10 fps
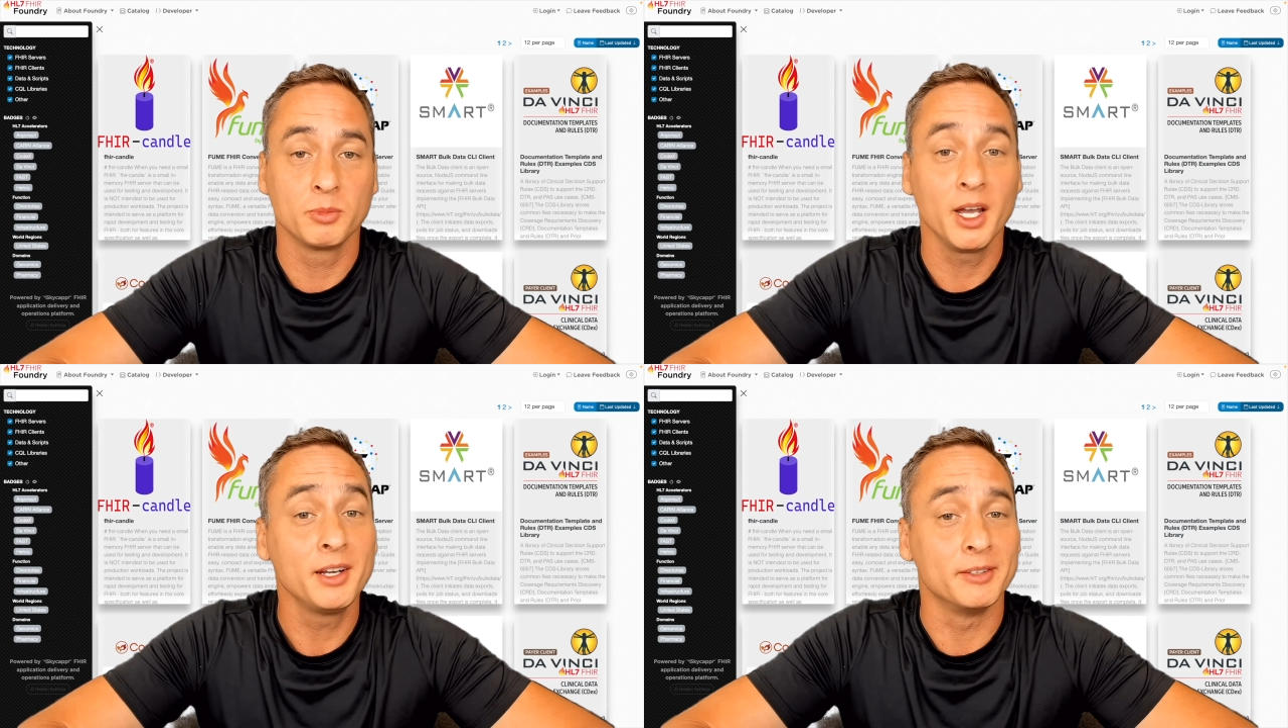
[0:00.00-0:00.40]

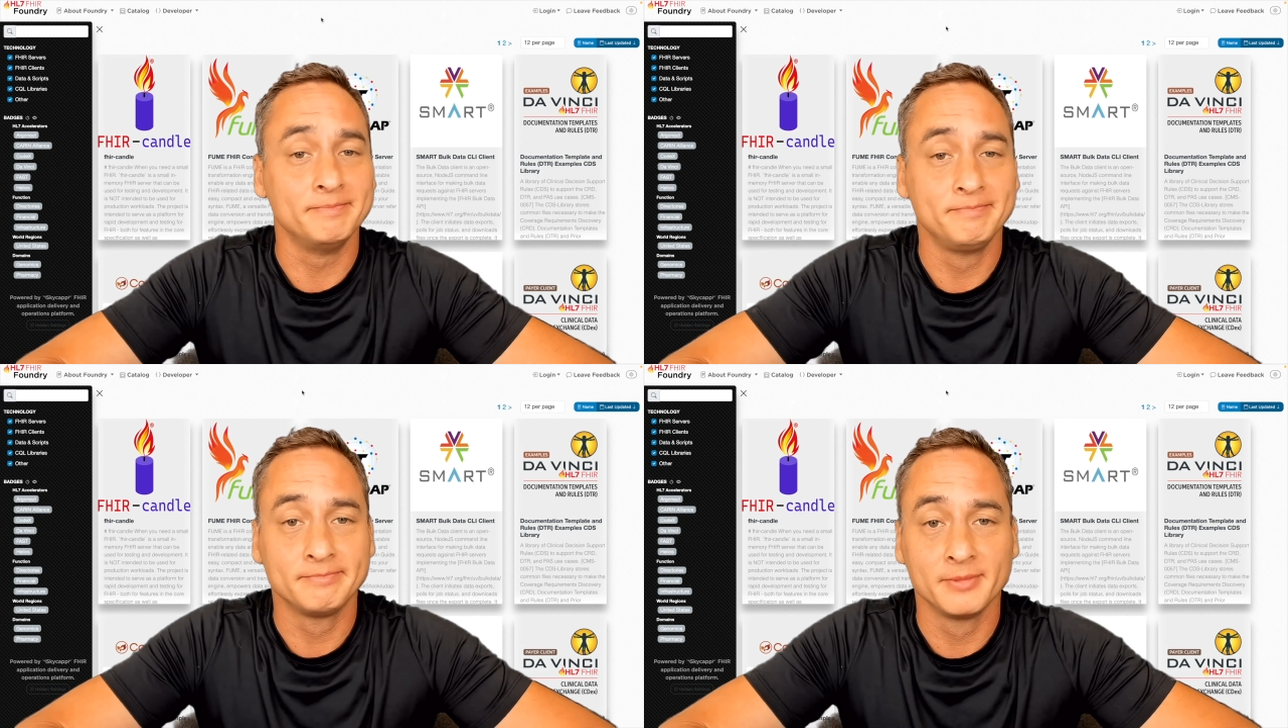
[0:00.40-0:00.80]
behind
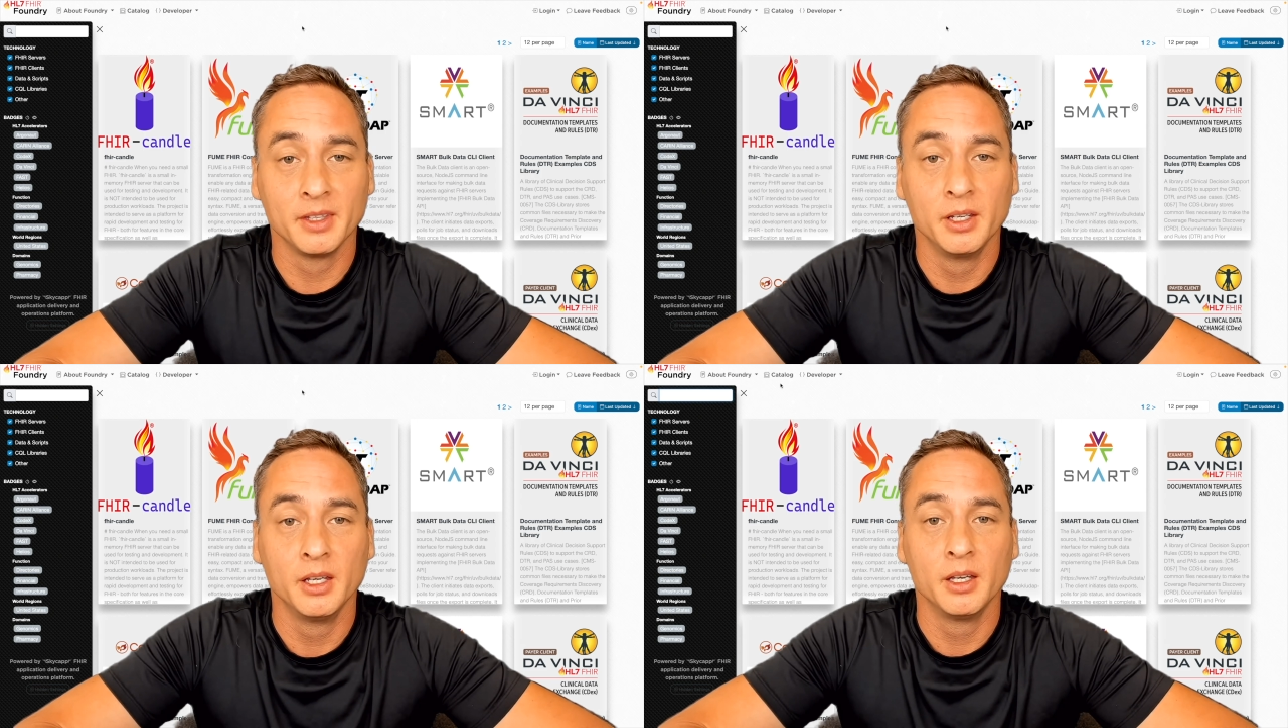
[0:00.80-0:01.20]
it.
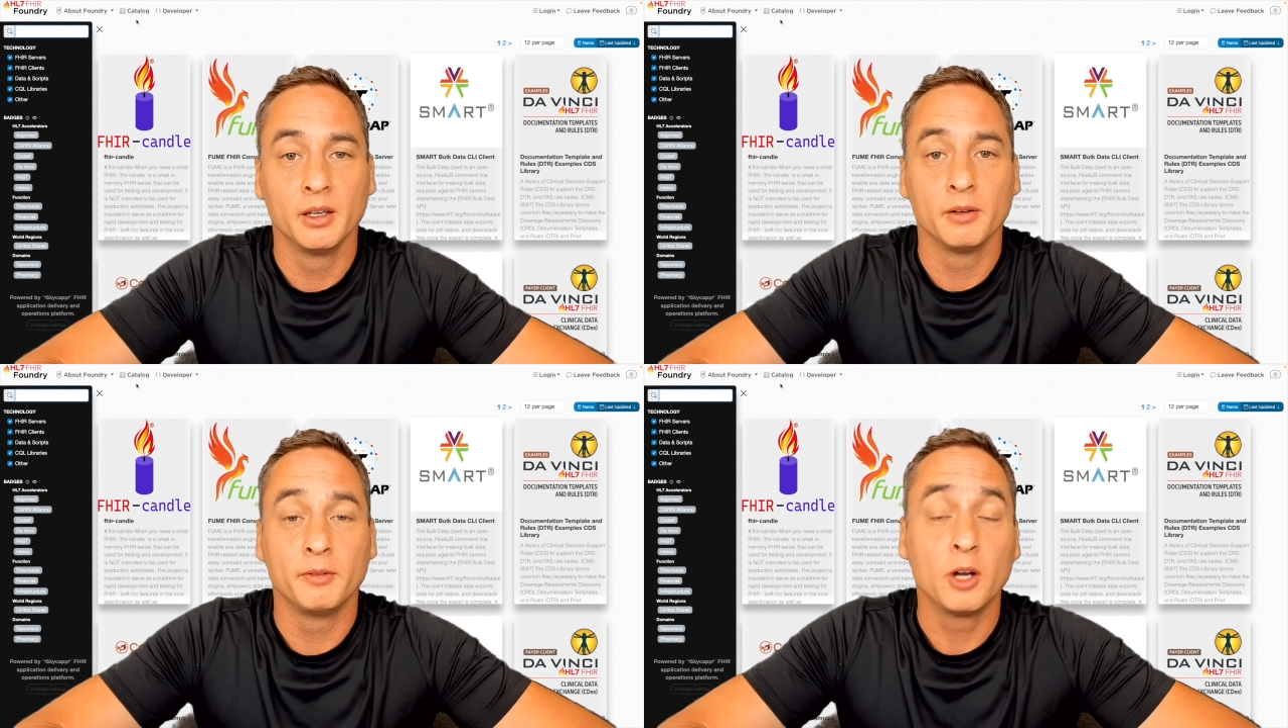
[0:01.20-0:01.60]

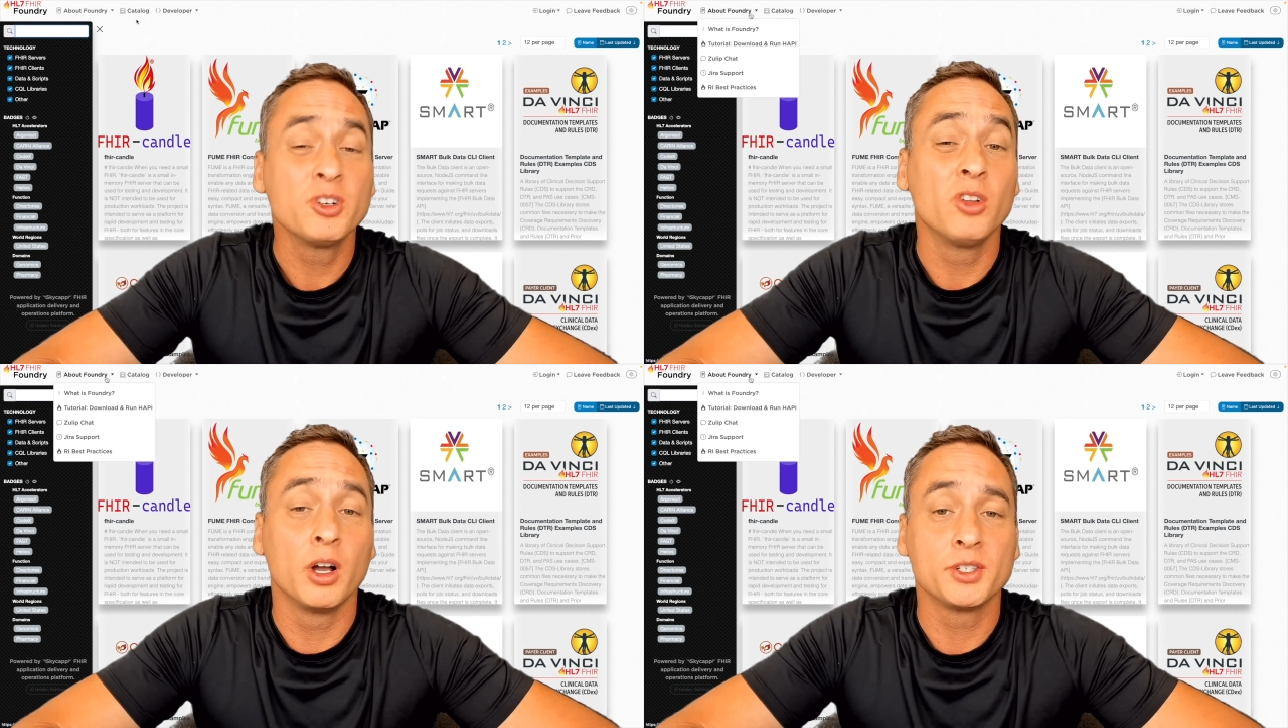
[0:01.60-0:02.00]

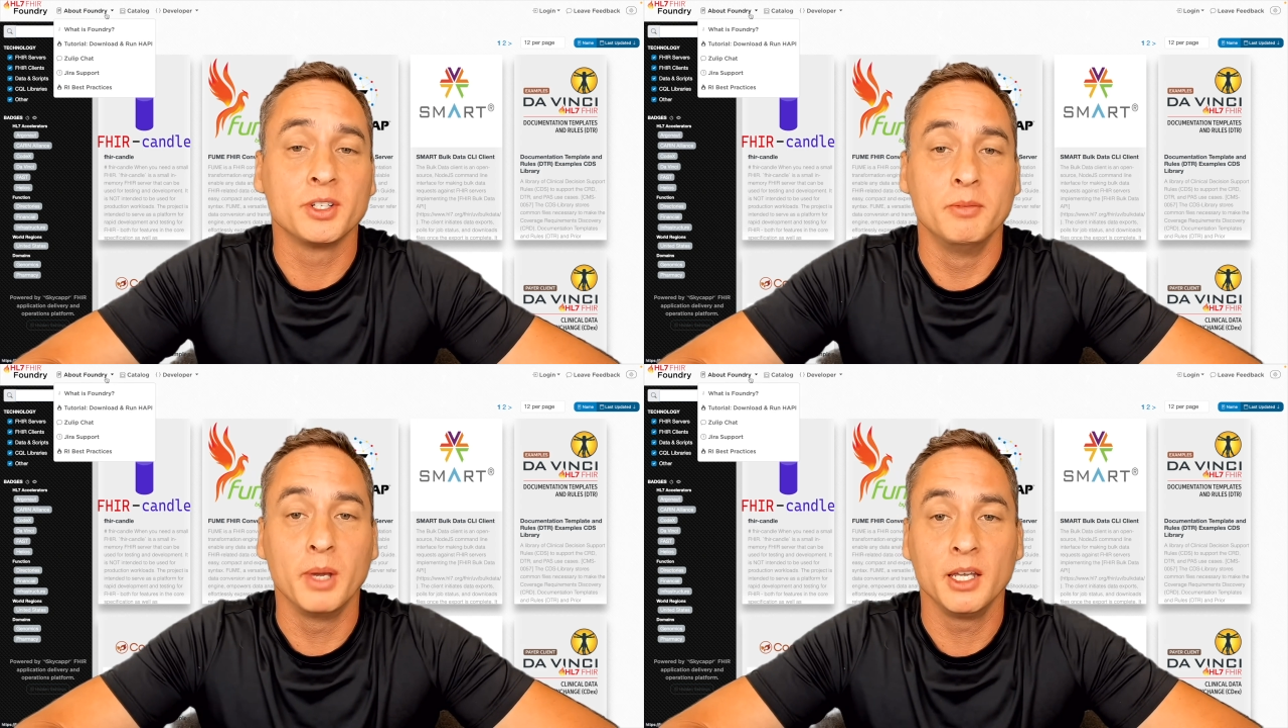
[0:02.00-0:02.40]
Foundry launched in May